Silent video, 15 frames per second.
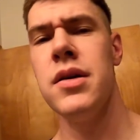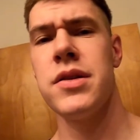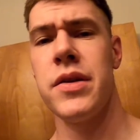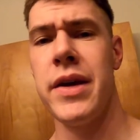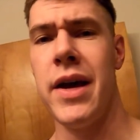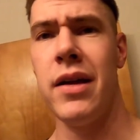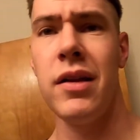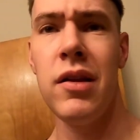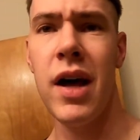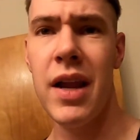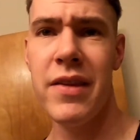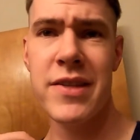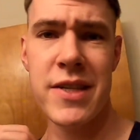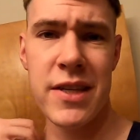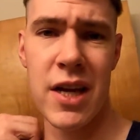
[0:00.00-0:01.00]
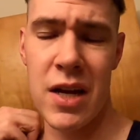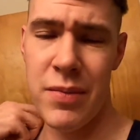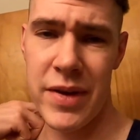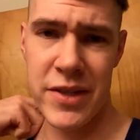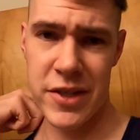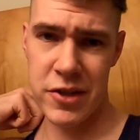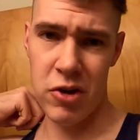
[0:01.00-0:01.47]
So yeah, a lot of this is going to
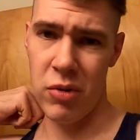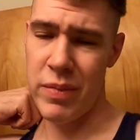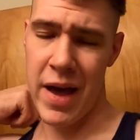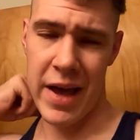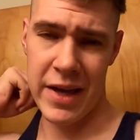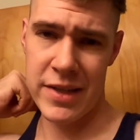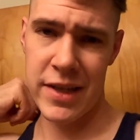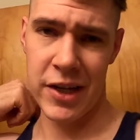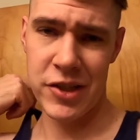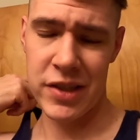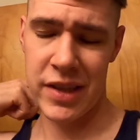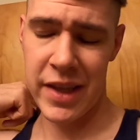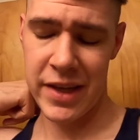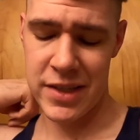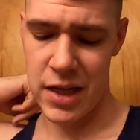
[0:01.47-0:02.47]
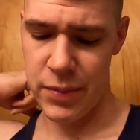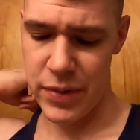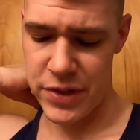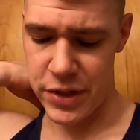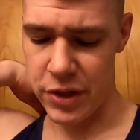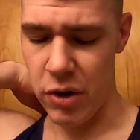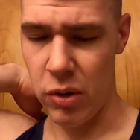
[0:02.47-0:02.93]
be just going back and touching things
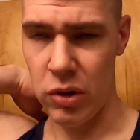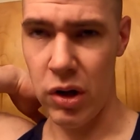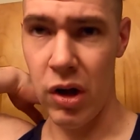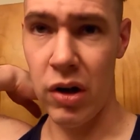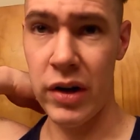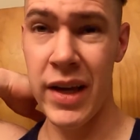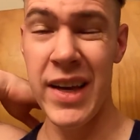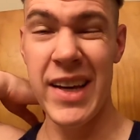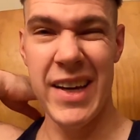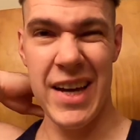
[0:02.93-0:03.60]
up as you go along.